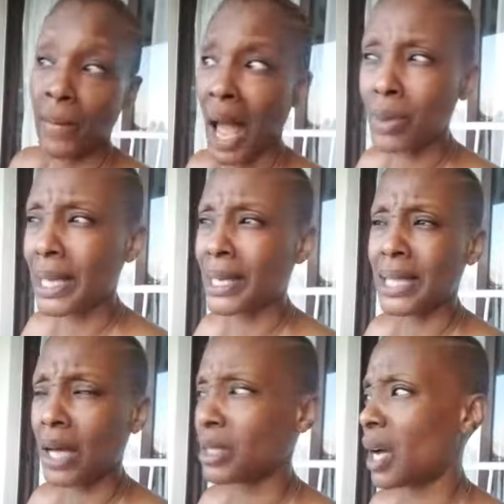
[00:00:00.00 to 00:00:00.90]
I was at his
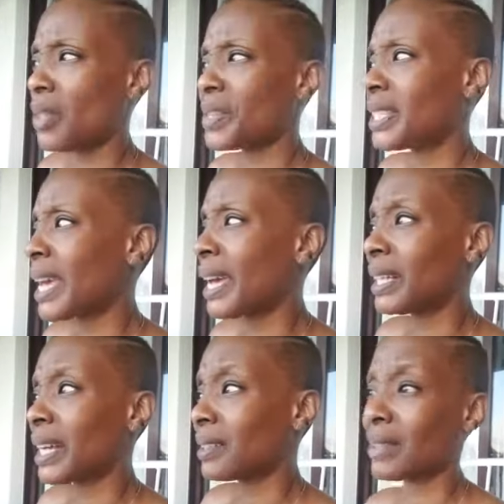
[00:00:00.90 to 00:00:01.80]
house the other day
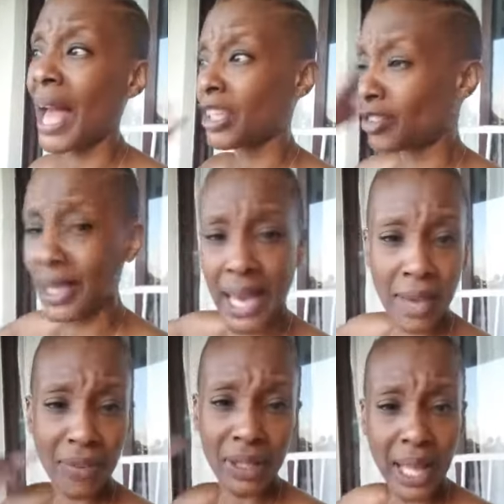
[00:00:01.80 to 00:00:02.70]
and I actually
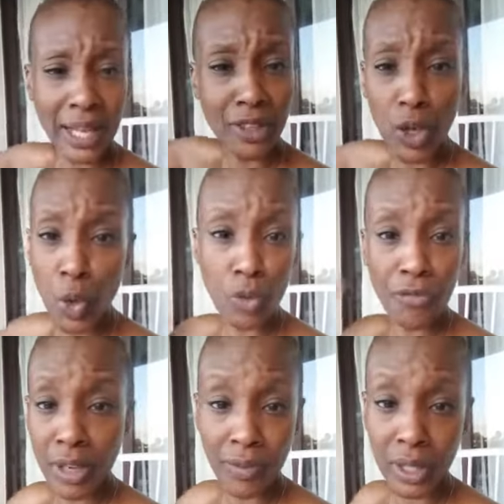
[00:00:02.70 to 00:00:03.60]
gave her like no
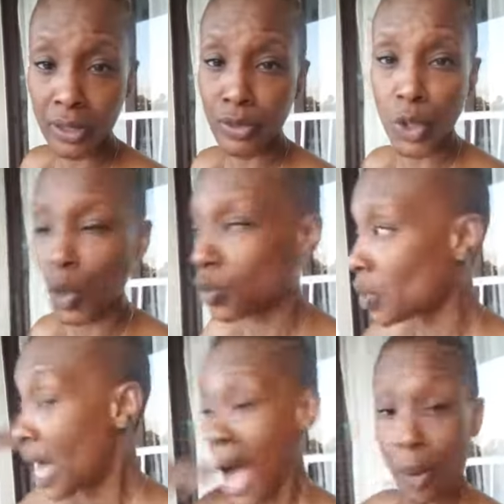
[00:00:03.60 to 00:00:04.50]
fever. No,
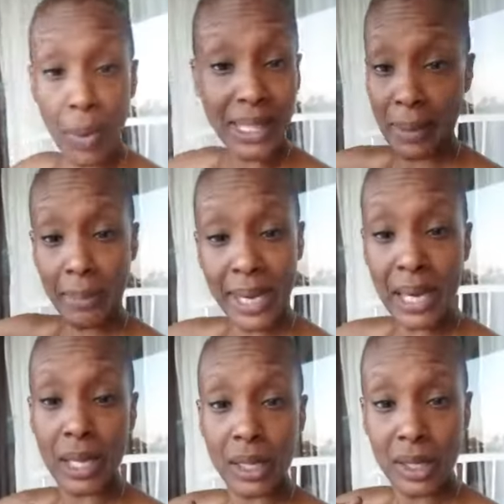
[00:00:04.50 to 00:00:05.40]
I wasn't
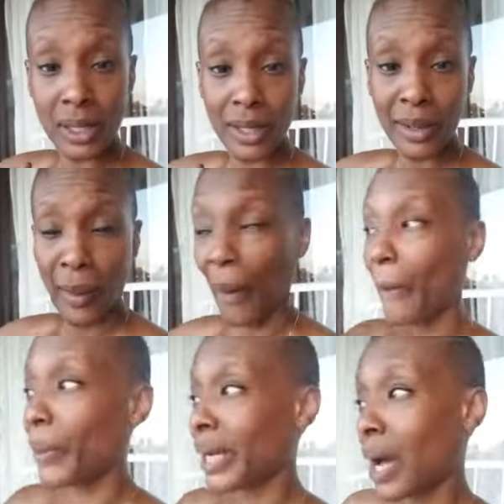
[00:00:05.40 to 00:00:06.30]
mean,
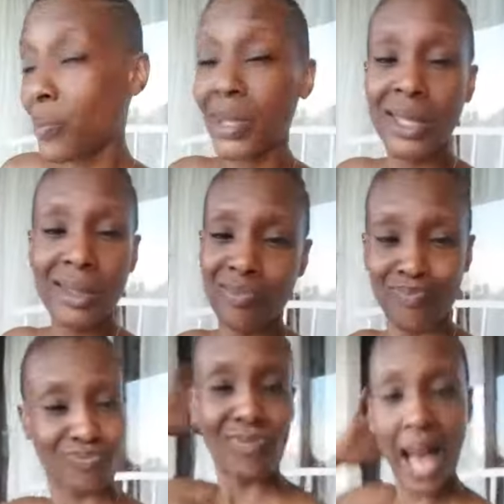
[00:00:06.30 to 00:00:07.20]
but I
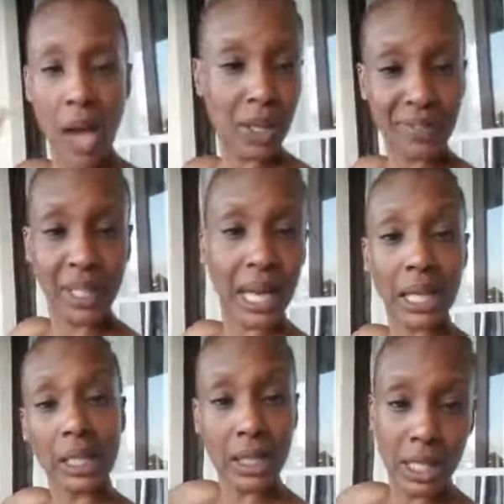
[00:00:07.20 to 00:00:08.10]
don't even think I
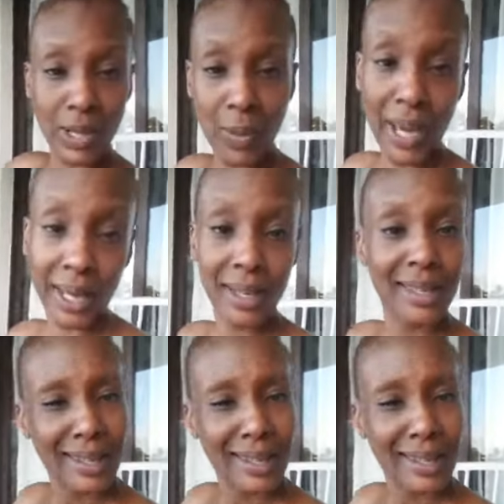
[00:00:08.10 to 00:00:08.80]
looked her way.